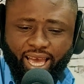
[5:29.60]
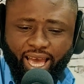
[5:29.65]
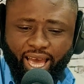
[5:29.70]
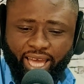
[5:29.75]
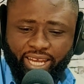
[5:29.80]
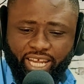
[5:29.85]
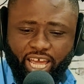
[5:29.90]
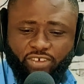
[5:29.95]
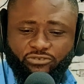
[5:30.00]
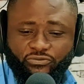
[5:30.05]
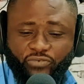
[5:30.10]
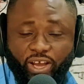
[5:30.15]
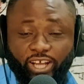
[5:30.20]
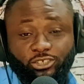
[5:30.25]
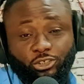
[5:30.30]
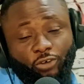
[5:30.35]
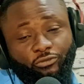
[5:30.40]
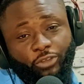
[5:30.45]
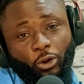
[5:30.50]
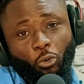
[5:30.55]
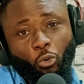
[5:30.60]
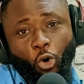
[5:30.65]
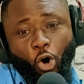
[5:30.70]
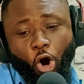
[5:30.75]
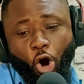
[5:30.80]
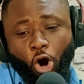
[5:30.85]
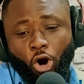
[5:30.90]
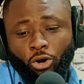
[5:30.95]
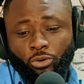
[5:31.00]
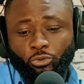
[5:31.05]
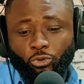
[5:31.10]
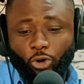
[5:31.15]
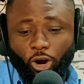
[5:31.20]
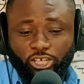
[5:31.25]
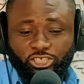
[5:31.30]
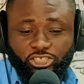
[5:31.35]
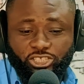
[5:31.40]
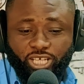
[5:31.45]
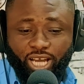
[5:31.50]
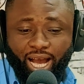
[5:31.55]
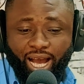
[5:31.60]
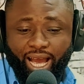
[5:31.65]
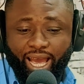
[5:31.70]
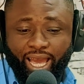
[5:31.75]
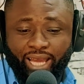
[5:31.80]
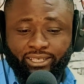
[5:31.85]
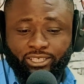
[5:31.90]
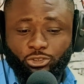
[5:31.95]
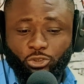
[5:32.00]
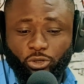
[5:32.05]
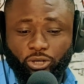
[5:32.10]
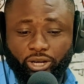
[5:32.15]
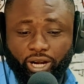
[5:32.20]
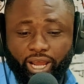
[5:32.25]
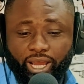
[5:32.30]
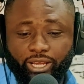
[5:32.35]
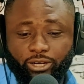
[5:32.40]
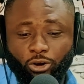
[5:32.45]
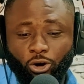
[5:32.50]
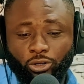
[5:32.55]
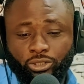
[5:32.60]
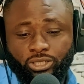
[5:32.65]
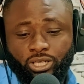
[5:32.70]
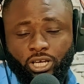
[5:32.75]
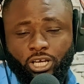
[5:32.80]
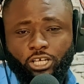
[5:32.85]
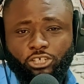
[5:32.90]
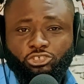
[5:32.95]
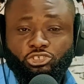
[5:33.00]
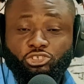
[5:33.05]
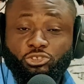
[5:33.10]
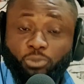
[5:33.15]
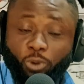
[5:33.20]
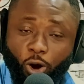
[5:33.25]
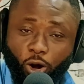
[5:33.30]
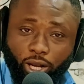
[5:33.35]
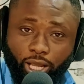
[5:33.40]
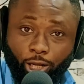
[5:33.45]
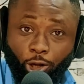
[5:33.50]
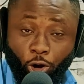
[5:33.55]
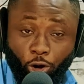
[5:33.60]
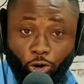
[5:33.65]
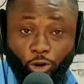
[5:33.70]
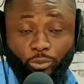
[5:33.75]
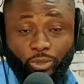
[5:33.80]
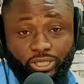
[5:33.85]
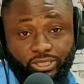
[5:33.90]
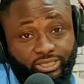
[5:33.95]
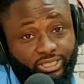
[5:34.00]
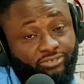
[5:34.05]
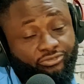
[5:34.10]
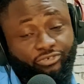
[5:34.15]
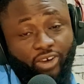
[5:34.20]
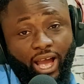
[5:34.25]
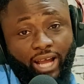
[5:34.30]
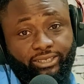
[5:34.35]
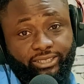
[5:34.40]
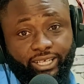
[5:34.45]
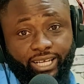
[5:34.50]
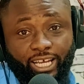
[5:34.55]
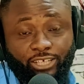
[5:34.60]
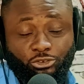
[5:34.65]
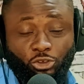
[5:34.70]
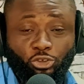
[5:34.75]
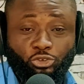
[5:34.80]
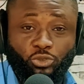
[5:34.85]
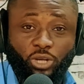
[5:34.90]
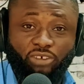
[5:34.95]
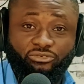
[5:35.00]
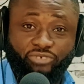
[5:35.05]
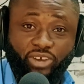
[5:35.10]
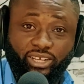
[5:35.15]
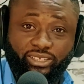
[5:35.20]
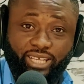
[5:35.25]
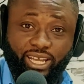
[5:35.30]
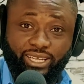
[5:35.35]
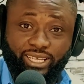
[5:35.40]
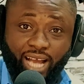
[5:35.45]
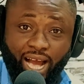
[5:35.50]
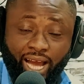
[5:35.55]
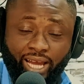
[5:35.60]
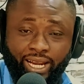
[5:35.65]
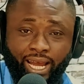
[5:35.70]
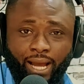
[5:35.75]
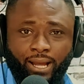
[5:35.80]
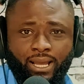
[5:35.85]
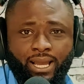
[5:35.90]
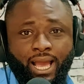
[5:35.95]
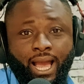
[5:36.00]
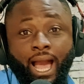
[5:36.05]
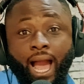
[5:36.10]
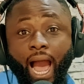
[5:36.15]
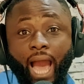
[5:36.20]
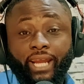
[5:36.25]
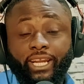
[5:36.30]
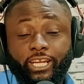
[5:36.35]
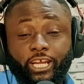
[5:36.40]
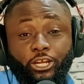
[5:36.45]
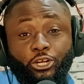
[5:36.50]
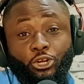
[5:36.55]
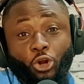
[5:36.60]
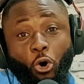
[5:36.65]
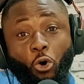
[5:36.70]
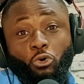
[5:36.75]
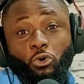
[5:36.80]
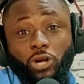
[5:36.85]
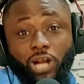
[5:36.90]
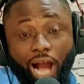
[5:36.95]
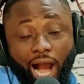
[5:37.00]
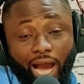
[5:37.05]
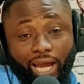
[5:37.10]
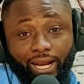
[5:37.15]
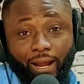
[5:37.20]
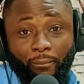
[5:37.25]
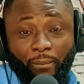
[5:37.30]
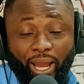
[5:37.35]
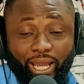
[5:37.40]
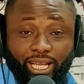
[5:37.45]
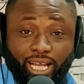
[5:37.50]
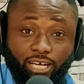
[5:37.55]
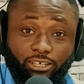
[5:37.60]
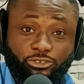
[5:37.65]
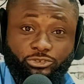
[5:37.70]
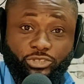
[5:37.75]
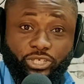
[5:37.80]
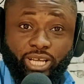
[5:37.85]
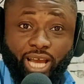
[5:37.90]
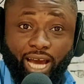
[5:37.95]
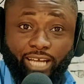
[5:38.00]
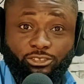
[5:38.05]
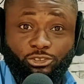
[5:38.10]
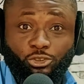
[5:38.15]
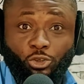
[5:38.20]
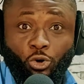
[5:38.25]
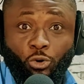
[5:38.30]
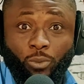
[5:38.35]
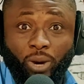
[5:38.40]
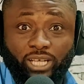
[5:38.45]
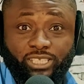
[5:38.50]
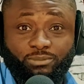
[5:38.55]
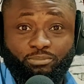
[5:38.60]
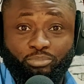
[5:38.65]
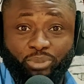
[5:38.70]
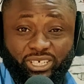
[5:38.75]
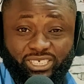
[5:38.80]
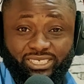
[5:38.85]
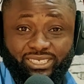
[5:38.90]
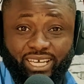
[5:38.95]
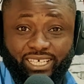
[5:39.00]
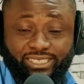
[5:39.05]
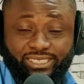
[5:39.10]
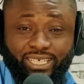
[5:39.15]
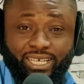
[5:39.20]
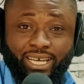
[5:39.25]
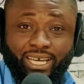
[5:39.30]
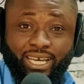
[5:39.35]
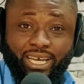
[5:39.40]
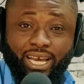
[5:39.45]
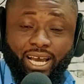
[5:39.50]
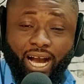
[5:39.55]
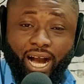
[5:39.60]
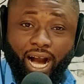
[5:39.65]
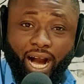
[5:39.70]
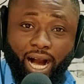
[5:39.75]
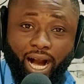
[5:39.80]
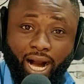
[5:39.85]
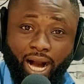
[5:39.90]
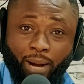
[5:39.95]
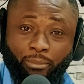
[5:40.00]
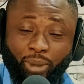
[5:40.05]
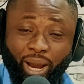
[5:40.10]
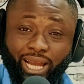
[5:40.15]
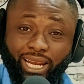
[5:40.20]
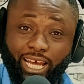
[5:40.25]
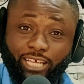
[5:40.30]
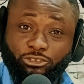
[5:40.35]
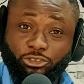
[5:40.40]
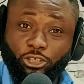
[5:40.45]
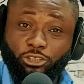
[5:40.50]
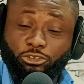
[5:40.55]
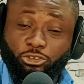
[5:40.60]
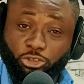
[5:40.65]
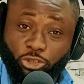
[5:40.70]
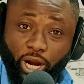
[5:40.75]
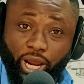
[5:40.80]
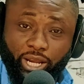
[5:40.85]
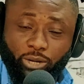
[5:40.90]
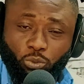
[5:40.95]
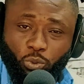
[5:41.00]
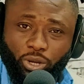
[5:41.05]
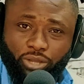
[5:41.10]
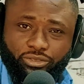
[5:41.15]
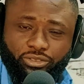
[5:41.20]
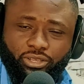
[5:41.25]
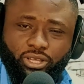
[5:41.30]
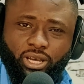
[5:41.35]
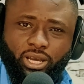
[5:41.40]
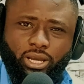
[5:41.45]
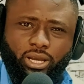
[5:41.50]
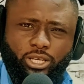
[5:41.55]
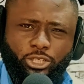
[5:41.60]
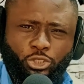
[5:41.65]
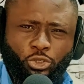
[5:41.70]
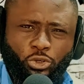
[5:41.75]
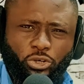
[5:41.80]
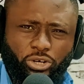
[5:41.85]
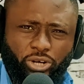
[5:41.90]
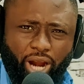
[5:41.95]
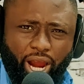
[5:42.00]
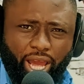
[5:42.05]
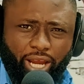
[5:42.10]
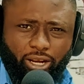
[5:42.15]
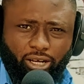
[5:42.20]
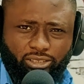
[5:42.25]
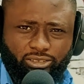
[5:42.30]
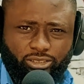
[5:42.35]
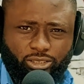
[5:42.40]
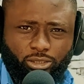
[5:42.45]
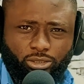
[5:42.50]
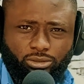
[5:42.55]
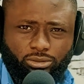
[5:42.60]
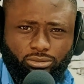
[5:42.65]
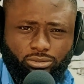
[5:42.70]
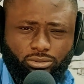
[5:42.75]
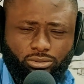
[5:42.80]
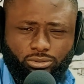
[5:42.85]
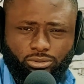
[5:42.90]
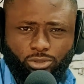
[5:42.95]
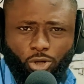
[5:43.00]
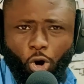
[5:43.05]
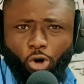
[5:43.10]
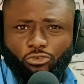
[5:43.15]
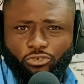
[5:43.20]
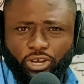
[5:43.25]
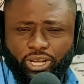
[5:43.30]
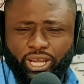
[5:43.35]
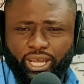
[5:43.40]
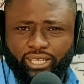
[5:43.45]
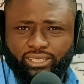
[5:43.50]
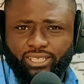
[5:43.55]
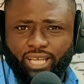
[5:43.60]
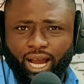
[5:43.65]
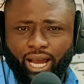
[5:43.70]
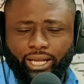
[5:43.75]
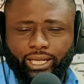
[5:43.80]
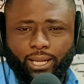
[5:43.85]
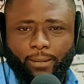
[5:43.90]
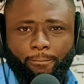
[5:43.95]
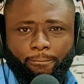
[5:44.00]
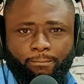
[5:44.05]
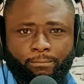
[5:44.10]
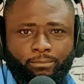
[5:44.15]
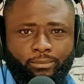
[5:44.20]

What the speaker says: and the effect of the war on Russia and Ukraine on small economies. In fact, it has also affected Ghana. I didn't know Ghana, my country, had so much business, bilateral trade with Ukraine until COVID hit Ghana.